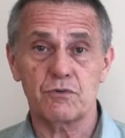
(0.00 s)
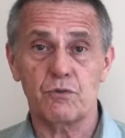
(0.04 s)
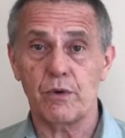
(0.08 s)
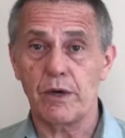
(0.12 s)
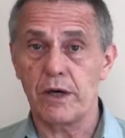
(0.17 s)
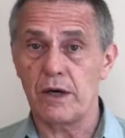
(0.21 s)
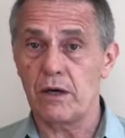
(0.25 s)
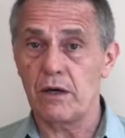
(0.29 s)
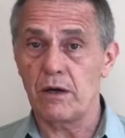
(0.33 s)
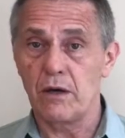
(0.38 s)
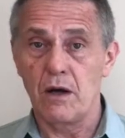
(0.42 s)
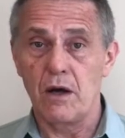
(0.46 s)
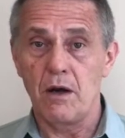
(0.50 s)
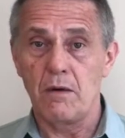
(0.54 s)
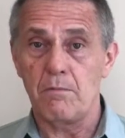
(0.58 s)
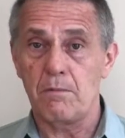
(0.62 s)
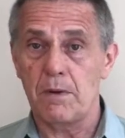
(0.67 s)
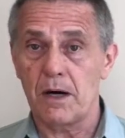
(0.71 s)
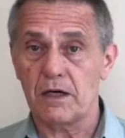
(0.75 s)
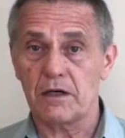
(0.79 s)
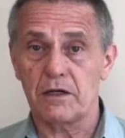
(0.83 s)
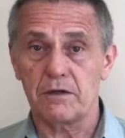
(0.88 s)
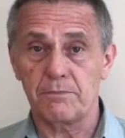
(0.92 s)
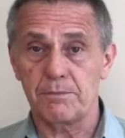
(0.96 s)
where
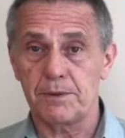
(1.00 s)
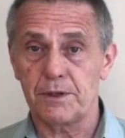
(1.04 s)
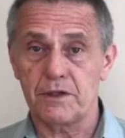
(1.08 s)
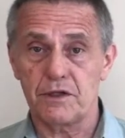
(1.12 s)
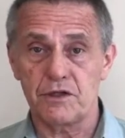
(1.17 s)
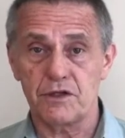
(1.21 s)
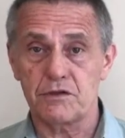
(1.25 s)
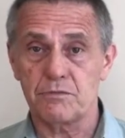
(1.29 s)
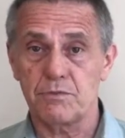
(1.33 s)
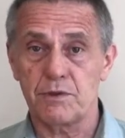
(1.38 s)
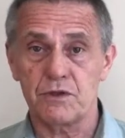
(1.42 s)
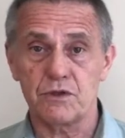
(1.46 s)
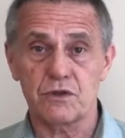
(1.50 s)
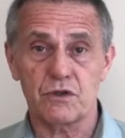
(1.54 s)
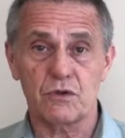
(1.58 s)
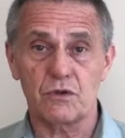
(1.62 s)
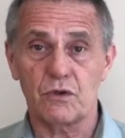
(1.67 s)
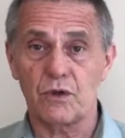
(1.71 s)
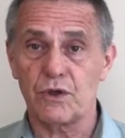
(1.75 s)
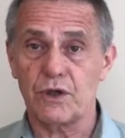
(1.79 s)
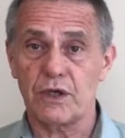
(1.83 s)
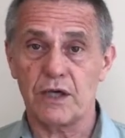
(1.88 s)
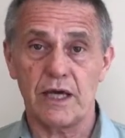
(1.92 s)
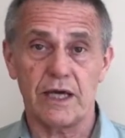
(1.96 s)
market participants are
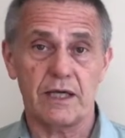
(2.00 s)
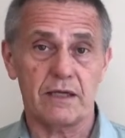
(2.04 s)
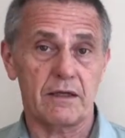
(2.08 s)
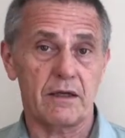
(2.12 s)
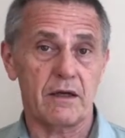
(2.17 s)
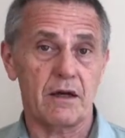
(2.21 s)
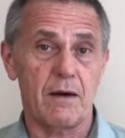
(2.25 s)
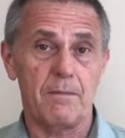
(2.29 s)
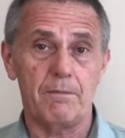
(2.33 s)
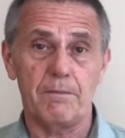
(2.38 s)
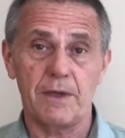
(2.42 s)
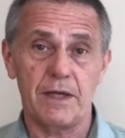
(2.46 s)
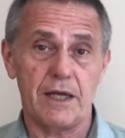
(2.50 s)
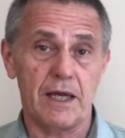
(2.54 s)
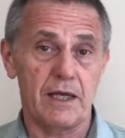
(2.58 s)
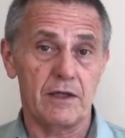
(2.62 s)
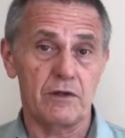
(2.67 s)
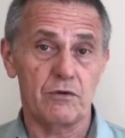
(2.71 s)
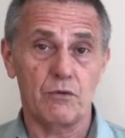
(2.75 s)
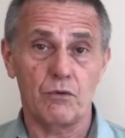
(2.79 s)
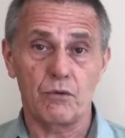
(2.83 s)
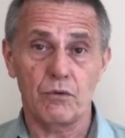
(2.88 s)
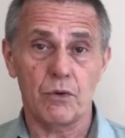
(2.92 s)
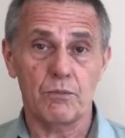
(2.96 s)
looking at company
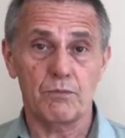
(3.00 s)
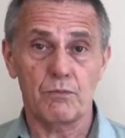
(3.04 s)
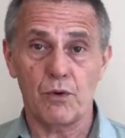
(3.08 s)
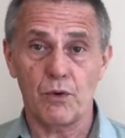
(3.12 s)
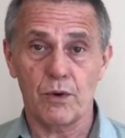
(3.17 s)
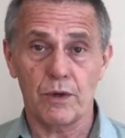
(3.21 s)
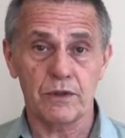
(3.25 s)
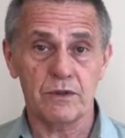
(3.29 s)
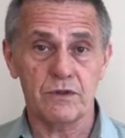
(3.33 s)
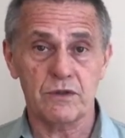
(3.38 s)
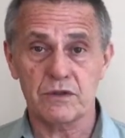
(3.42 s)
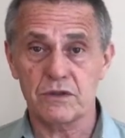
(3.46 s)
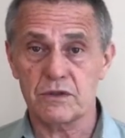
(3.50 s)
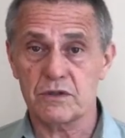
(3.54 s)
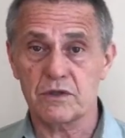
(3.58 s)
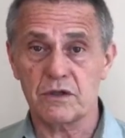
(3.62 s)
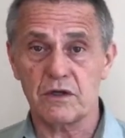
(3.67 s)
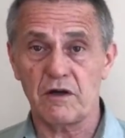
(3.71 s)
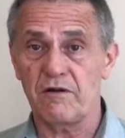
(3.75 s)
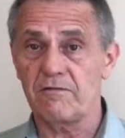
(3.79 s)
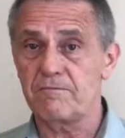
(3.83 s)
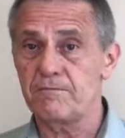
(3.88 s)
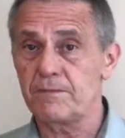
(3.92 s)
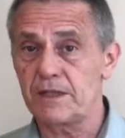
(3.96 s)
annual reports,
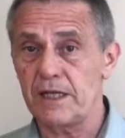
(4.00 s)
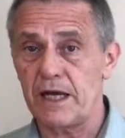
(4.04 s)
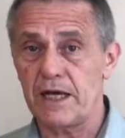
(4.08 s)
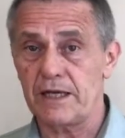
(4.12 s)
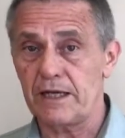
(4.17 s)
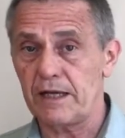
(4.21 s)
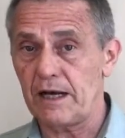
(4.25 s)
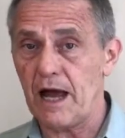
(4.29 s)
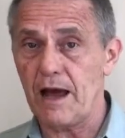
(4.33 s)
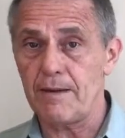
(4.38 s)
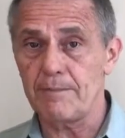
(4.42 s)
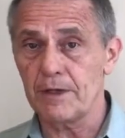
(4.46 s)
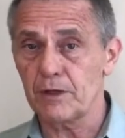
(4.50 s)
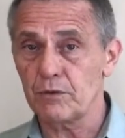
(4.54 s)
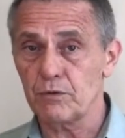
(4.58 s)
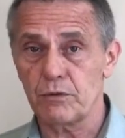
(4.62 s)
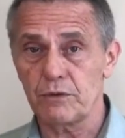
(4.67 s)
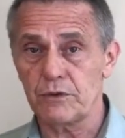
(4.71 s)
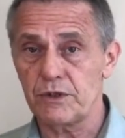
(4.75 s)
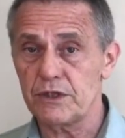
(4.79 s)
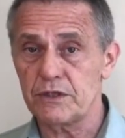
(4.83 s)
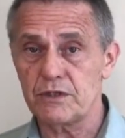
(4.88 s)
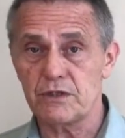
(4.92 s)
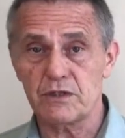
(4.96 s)
government economic
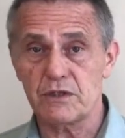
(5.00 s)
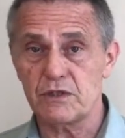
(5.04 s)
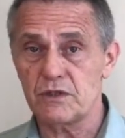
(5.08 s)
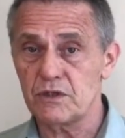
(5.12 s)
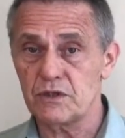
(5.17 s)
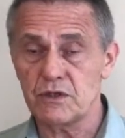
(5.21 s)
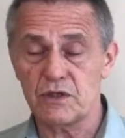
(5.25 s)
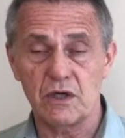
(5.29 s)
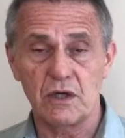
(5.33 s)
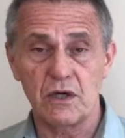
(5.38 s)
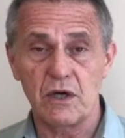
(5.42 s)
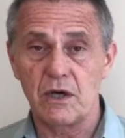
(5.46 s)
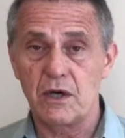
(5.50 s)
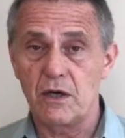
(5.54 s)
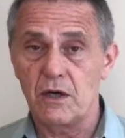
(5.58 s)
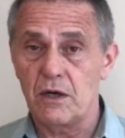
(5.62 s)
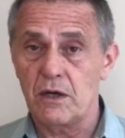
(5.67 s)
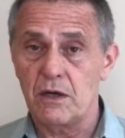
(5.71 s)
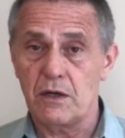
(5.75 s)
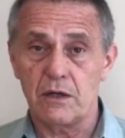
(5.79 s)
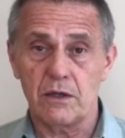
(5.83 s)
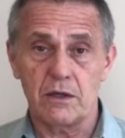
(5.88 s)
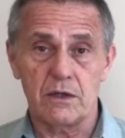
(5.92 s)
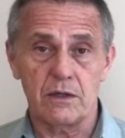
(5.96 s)
releases,
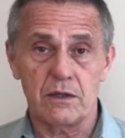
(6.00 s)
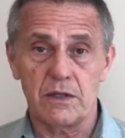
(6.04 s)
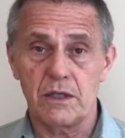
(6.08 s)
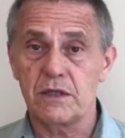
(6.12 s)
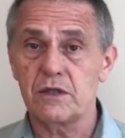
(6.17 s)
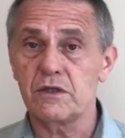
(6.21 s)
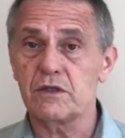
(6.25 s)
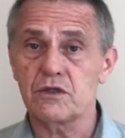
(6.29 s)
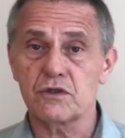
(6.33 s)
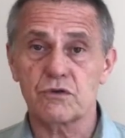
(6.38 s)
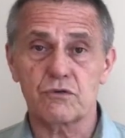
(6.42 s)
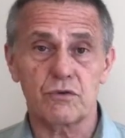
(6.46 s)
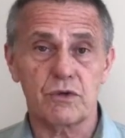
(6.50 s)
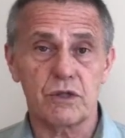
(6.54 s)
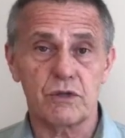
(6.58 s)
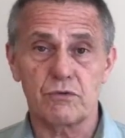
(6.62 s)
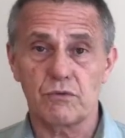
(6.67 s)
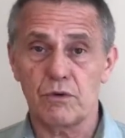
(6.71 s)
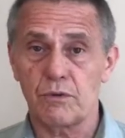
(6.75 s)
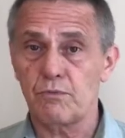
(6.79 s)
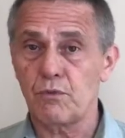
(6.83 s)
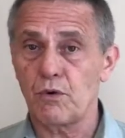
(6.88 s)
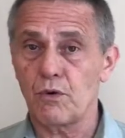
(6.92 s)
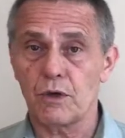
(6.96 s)
industry
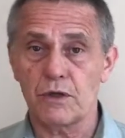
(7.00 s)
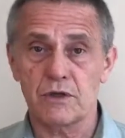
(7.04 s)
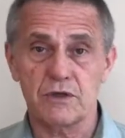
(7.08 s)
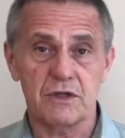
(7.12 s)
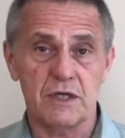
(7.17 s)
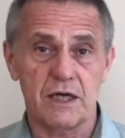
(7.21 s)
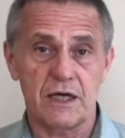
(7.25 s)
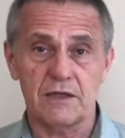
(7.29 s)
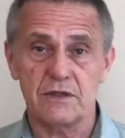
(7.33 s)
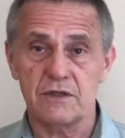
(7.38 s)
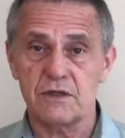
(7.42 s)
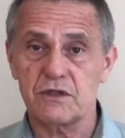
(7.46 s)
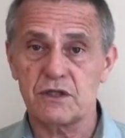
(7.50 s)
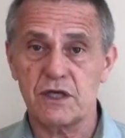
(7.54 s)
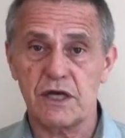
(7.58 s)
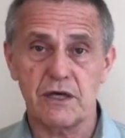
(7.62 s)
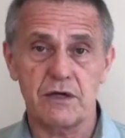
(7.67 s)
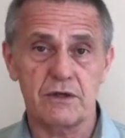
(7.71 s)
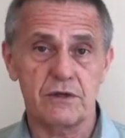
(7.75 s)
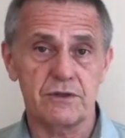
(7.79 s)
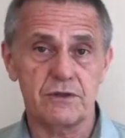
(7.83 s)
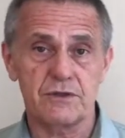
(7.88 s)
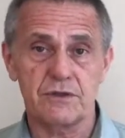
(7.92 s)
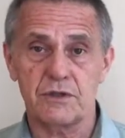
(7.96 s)
reports on
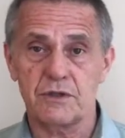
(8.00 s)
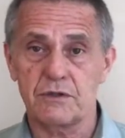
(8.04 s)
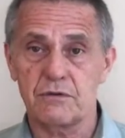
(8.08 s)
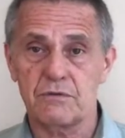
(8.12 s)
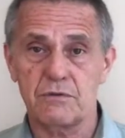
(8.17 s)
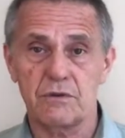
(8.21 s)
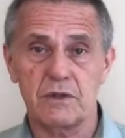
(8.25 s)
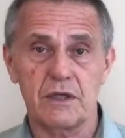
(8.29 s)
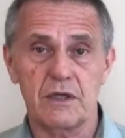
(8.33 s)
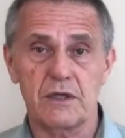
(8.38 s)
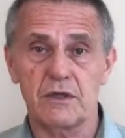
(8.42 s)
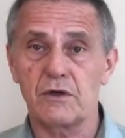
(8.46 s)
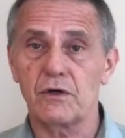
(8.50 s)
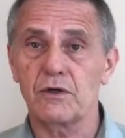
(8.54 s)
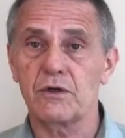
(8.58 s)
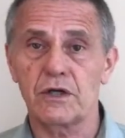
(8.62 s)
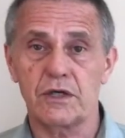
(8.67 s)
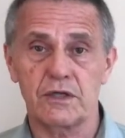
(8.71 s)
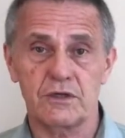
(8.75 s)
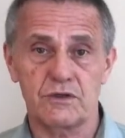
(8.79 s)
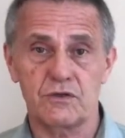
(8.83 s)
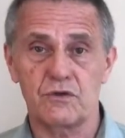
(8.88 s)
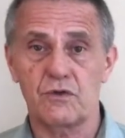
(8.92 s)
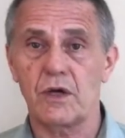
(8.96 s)
sales and
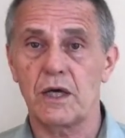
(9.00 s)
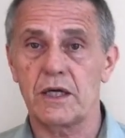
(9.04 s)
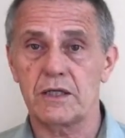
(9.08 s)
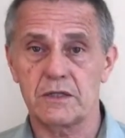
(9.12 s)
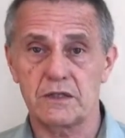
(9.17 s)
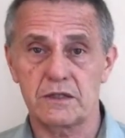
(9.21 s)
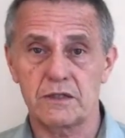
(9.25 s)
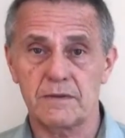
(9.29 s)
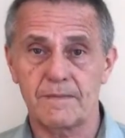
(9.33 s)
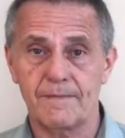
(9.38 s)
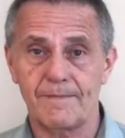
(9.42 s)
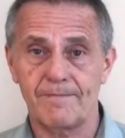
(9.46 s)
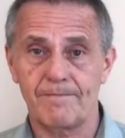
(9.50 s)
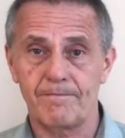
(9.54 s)
earnings trends.